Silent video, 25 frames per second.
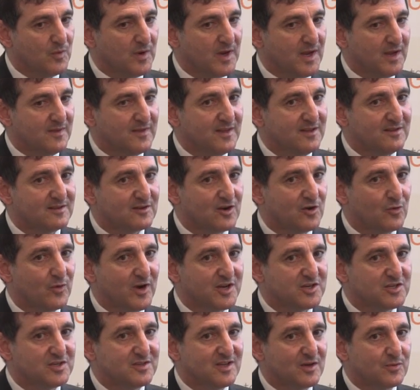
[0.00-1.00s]
in this
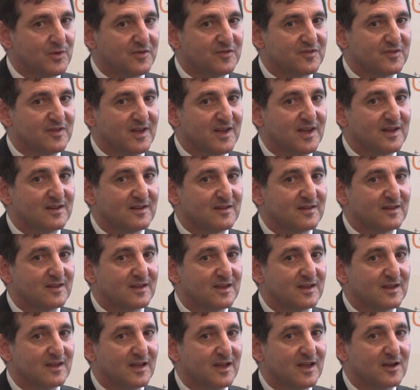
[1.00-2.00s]
correction that we've seen in
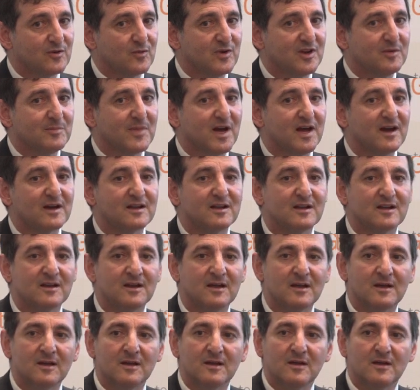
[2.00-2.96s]
the equity market,